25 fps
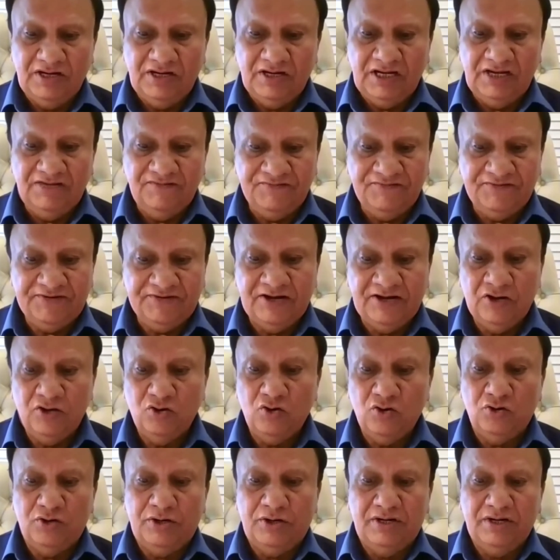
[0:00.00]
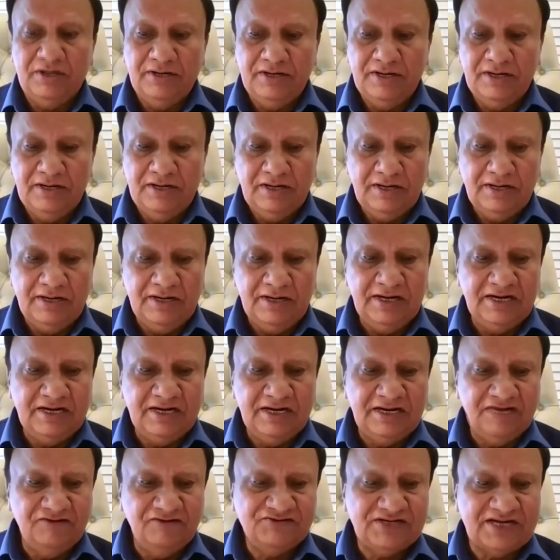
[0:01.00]
If ignored,
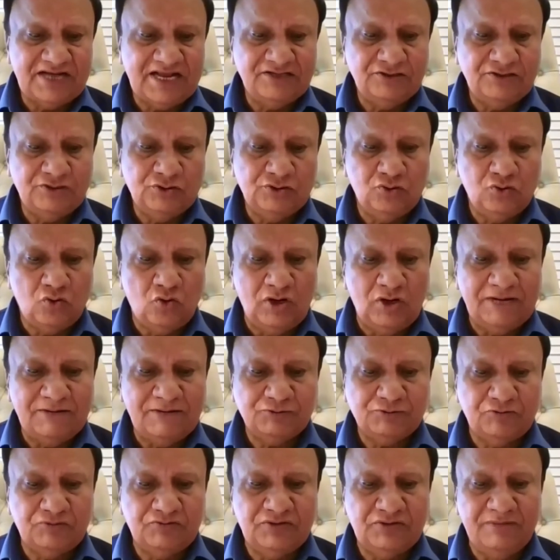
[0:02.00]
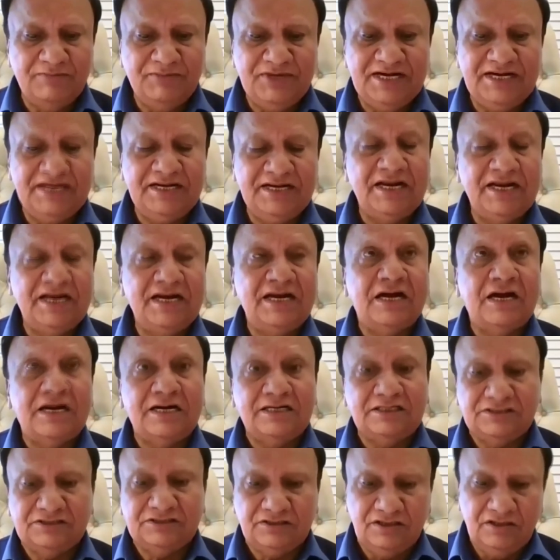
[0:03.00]
it gives rise to collapse of the medial
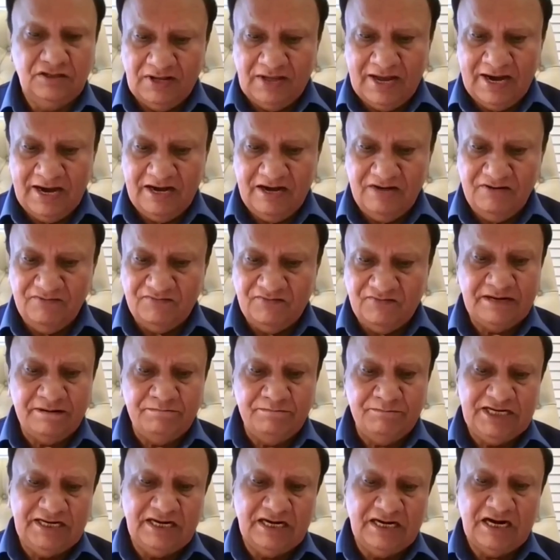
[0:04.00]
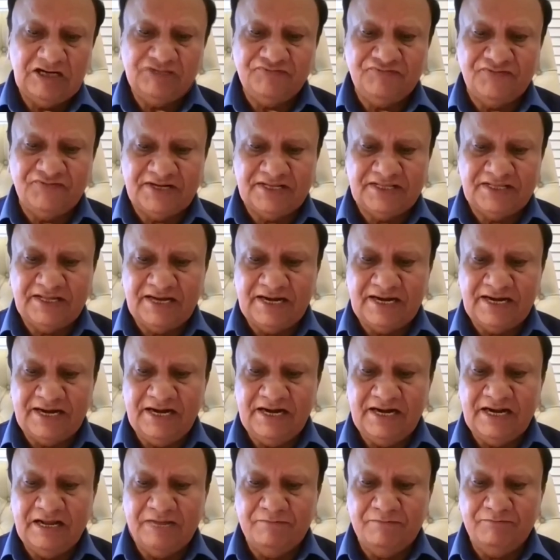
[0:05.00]
arch, and the medial arch further
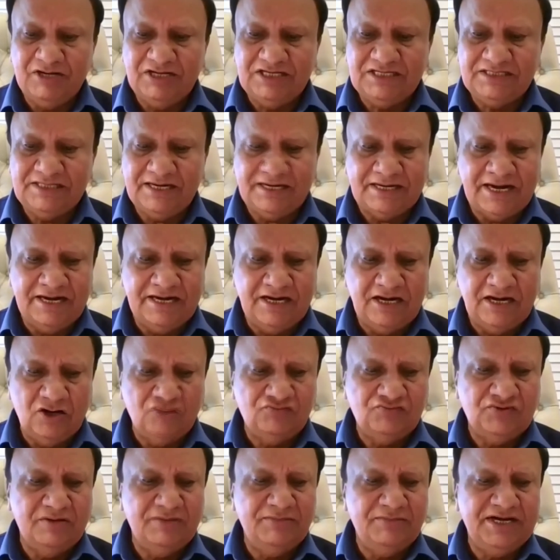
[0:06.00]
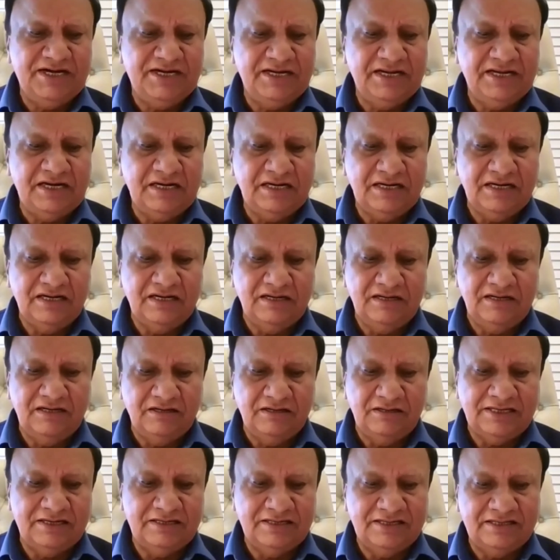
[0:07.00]
and damage the tendon of the medial,
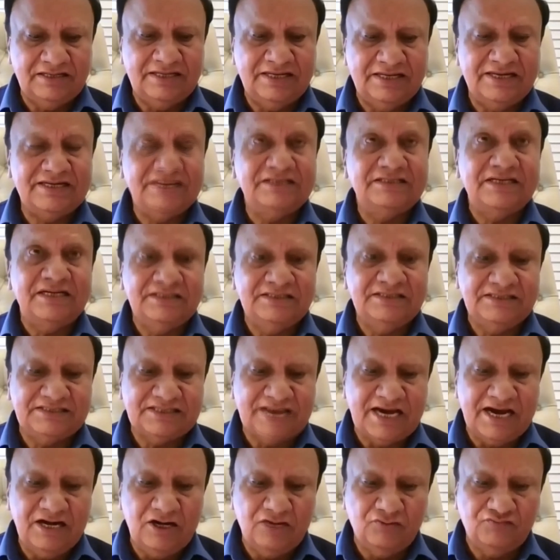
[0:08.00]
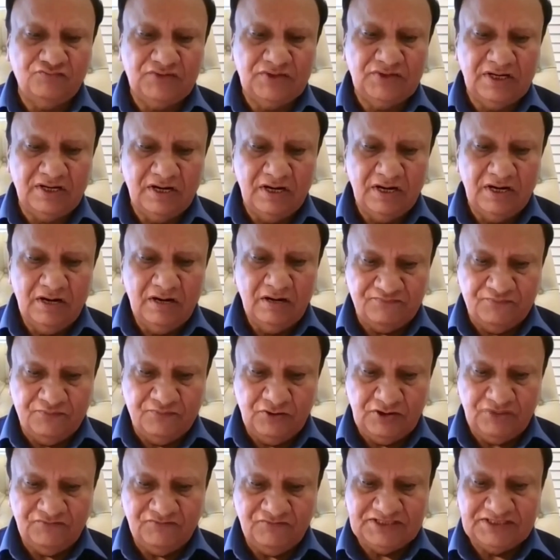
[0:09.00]
that is inside of the
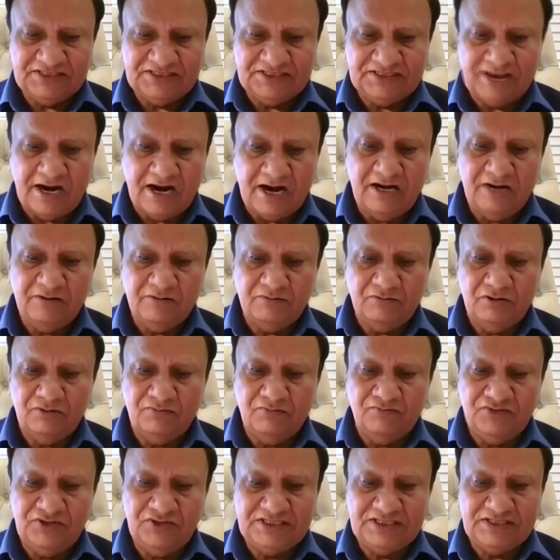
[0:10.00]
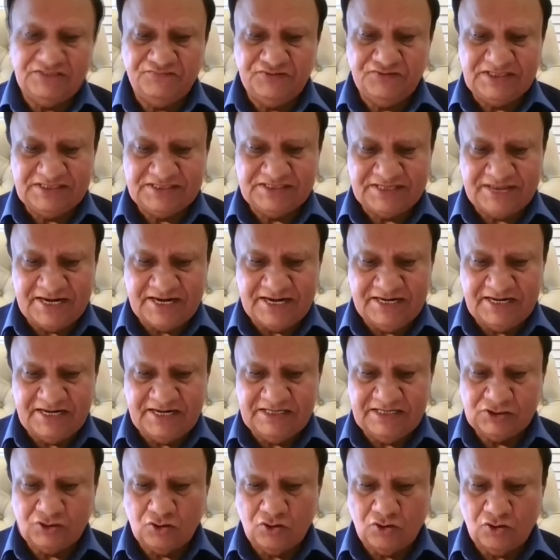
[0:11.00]
foot, which is called, which tendon
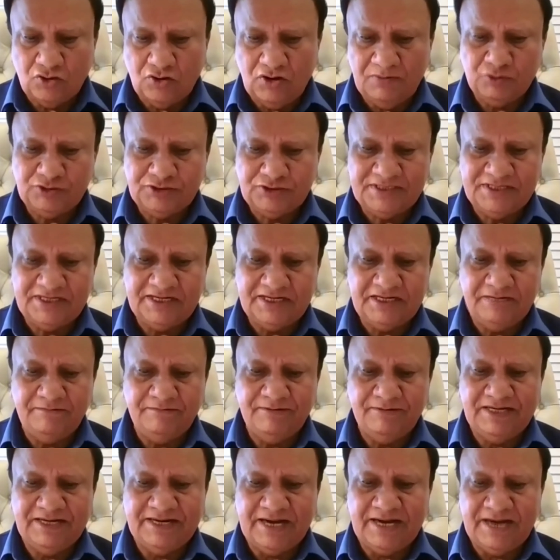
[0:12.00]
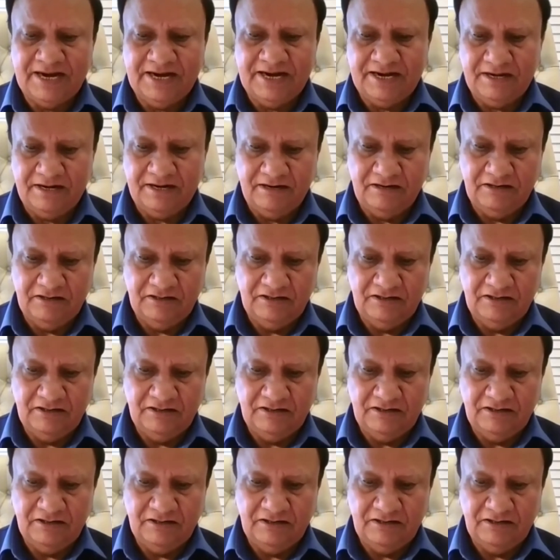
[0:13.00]
is called posterior tibial tendon.